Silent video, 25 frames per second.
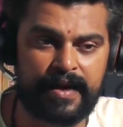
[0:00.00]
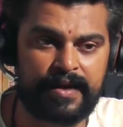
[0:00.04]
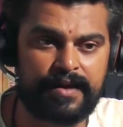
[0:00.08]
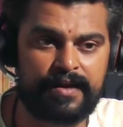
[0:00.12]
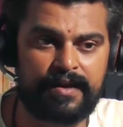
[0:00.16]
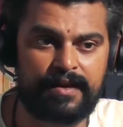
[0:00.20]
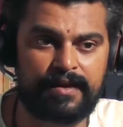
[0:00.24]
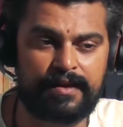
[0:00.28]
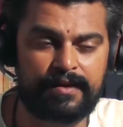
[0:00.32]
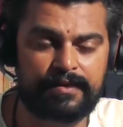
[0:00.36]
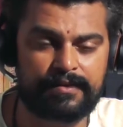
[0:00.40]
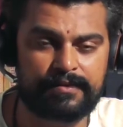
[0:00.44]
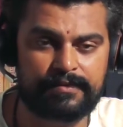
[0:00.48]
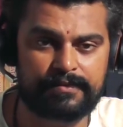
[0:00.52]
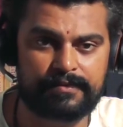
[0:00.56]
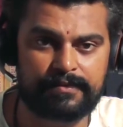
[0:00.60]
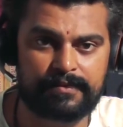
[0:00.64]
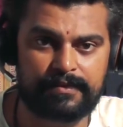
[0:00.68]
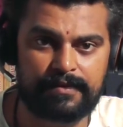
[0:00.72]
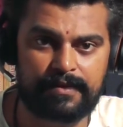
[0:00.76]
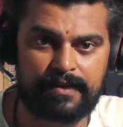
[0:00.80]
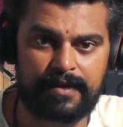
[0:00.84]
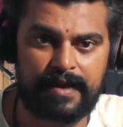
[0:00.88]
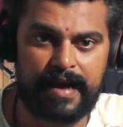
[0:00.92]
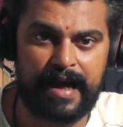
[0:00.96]
any
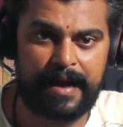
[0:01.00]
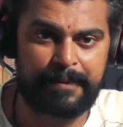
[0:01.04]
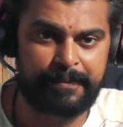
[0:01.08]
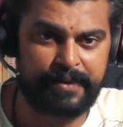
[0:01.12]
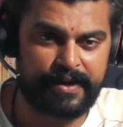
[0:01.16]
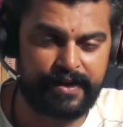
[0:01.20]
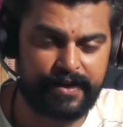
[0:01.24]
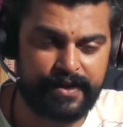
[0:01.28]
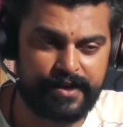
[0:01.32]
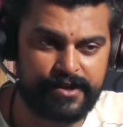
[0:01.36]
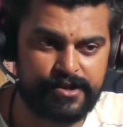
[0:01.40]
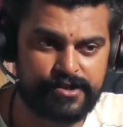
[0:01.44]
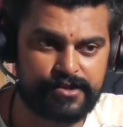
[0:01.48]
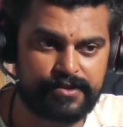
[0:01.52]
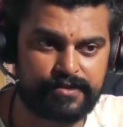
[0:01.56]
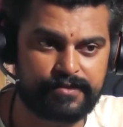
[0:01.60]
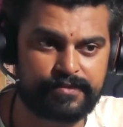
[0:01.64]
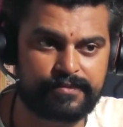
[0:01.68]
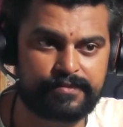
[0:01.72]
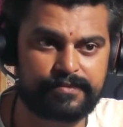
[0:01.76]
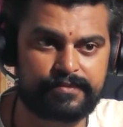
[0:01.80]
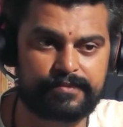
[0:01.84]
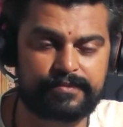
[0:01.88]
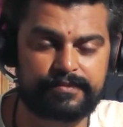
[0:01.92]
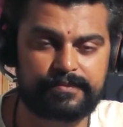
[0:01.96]
habitation,